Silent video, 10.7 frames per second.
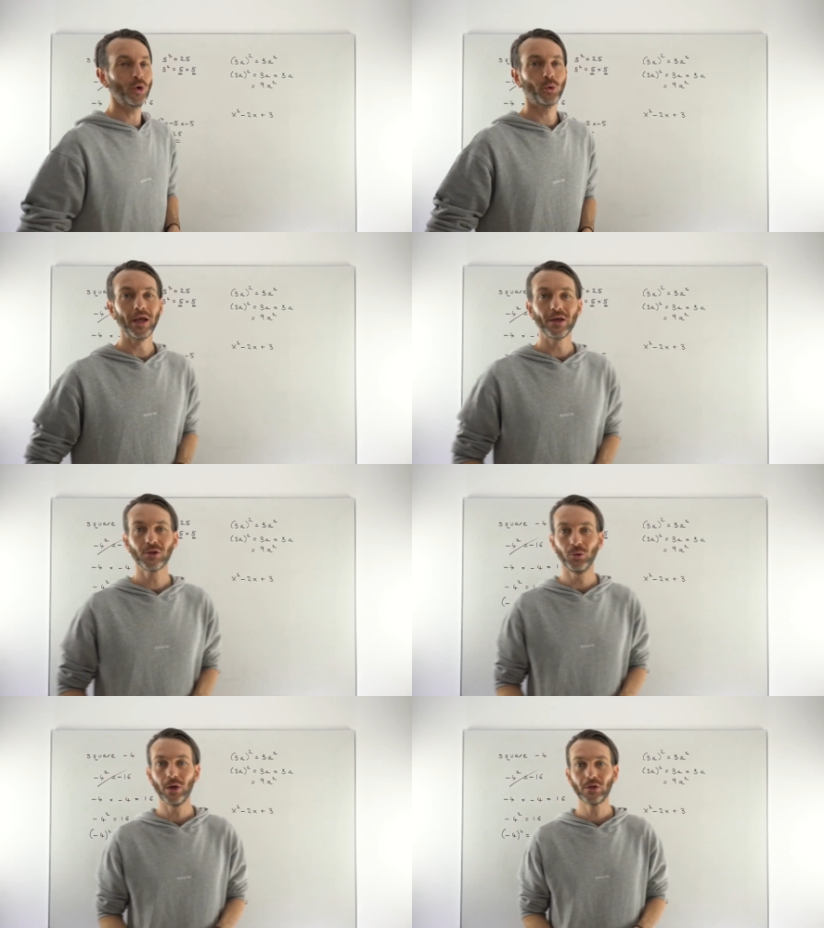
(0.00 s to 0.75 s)
Okay,
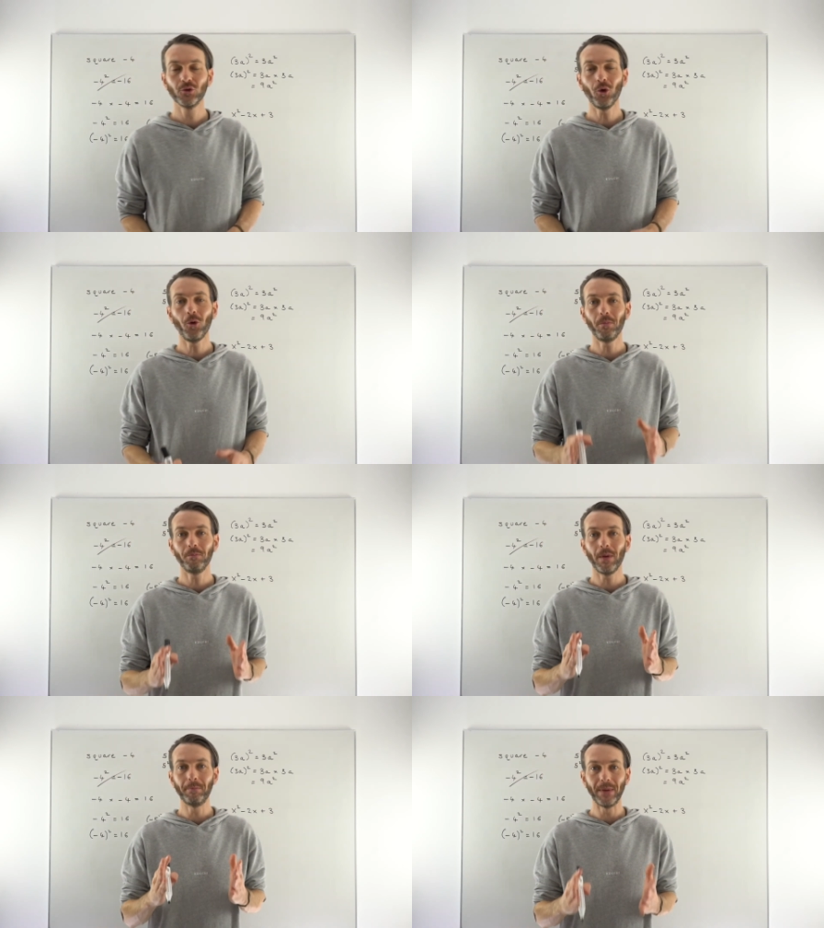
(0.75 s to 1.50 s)
so it's not
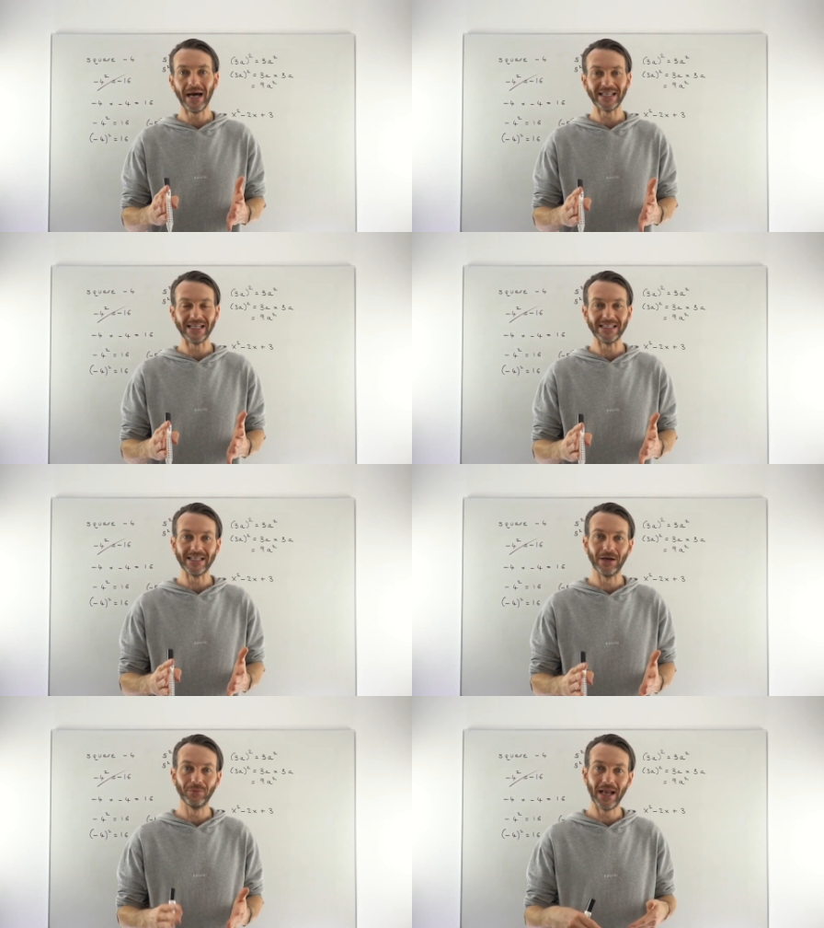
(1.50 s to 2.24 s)
a bad
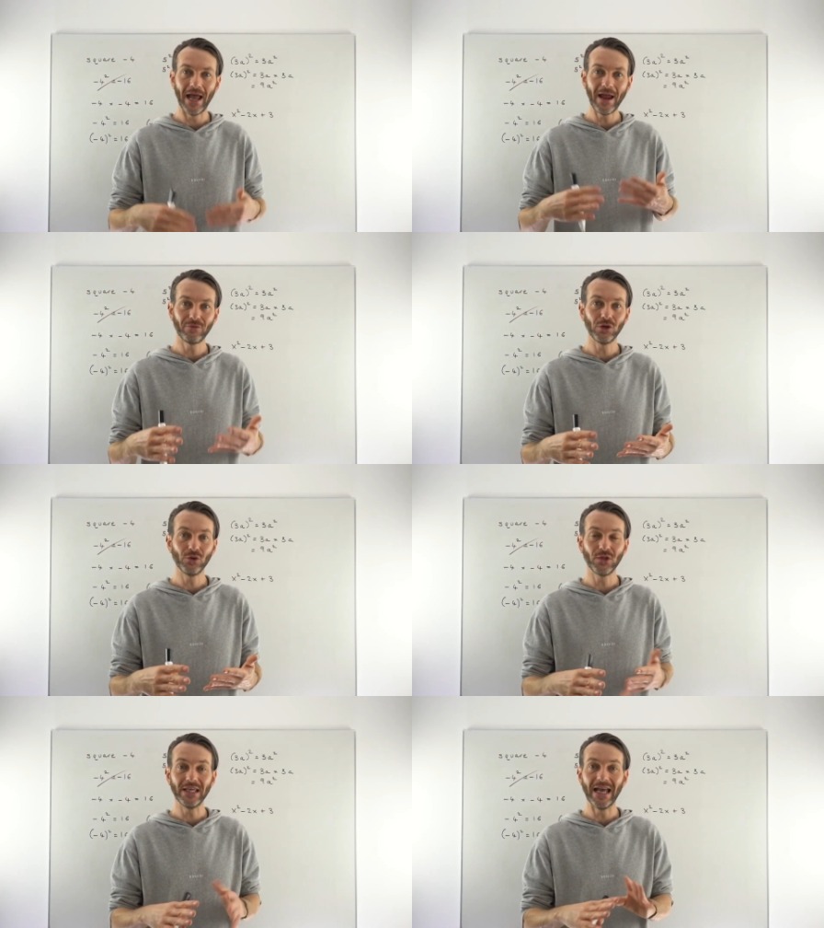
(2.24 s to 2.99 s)
idea whenever you
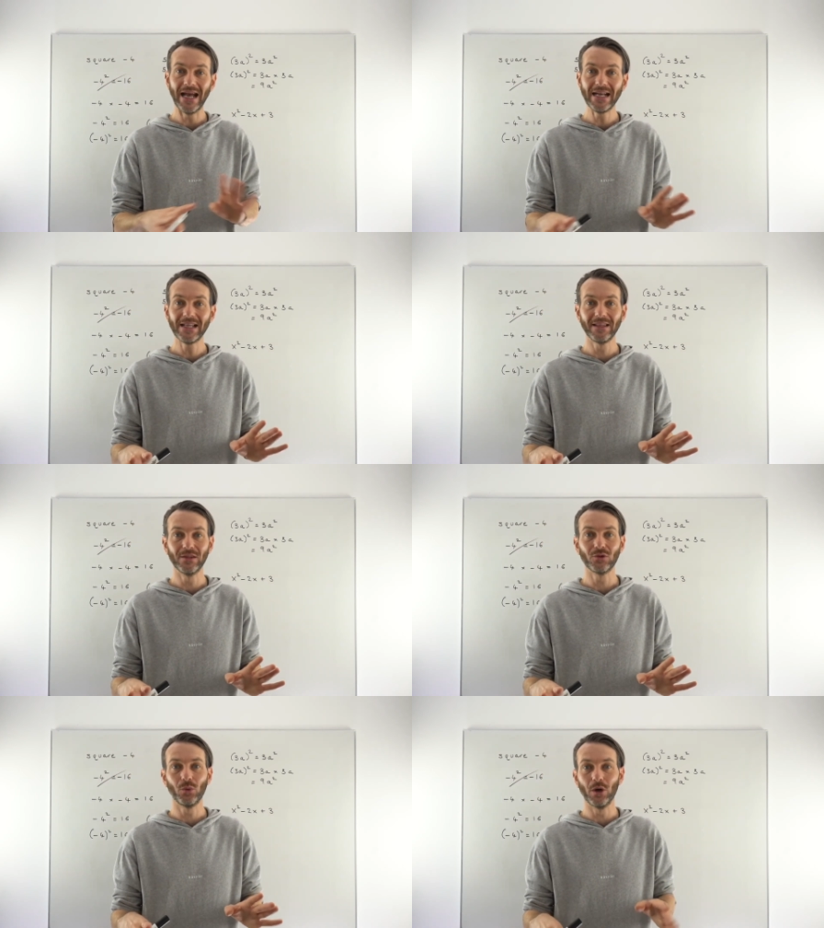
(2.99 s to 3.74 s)
see
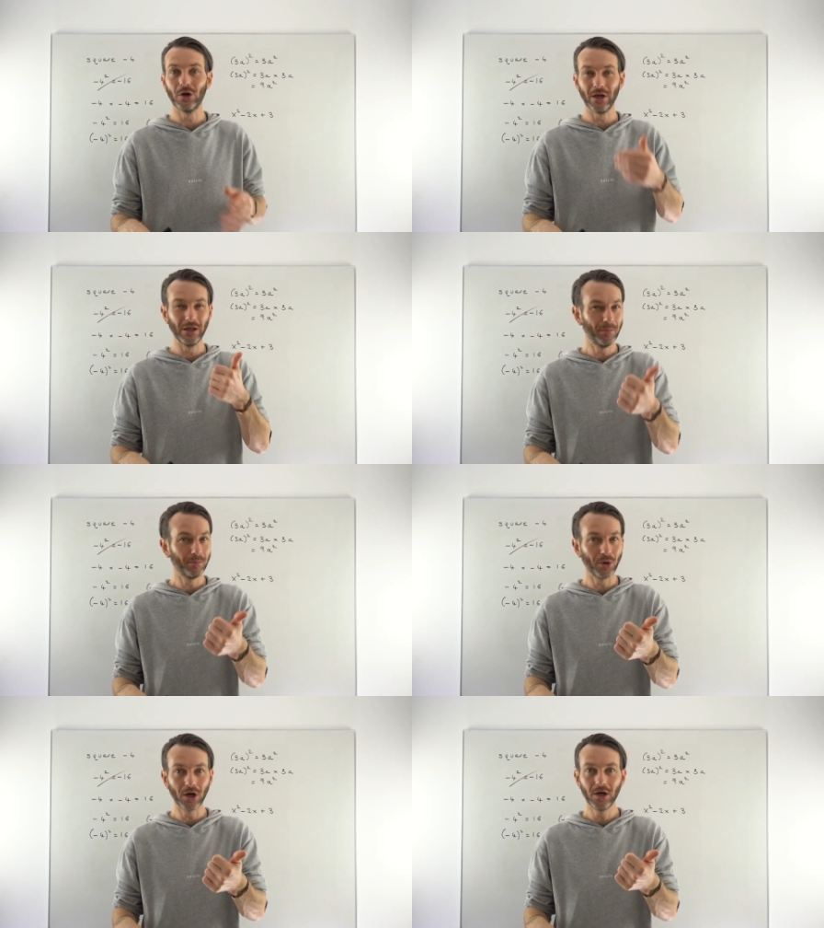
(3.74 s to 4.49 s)
anything squared, a
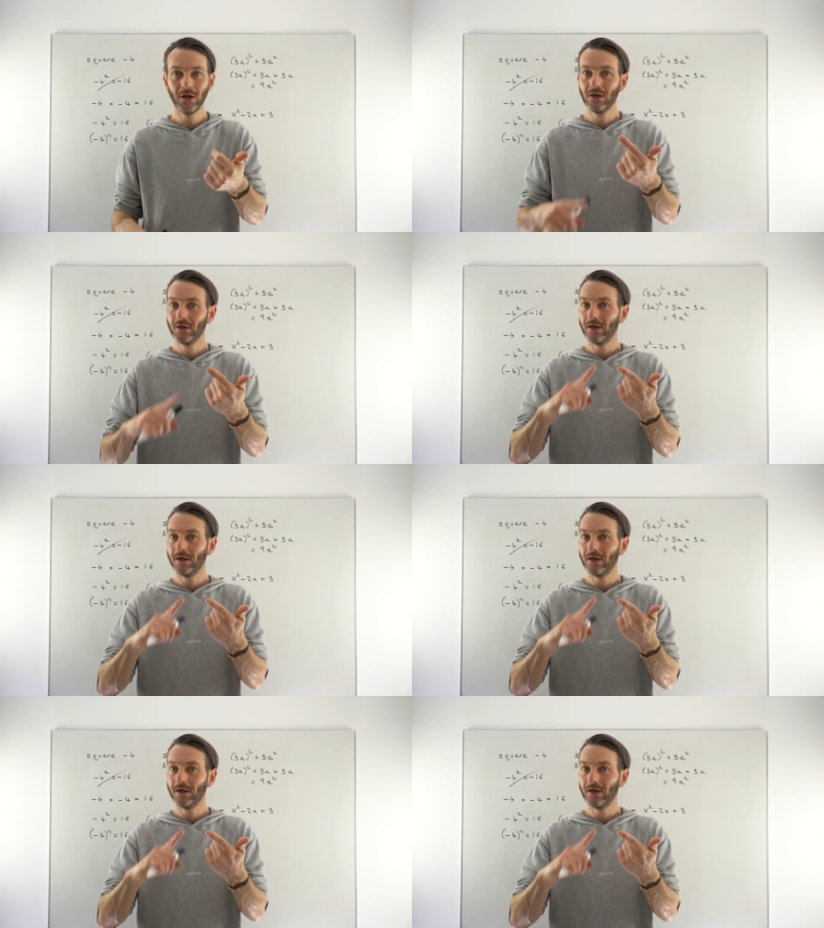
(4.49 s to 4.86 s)
number,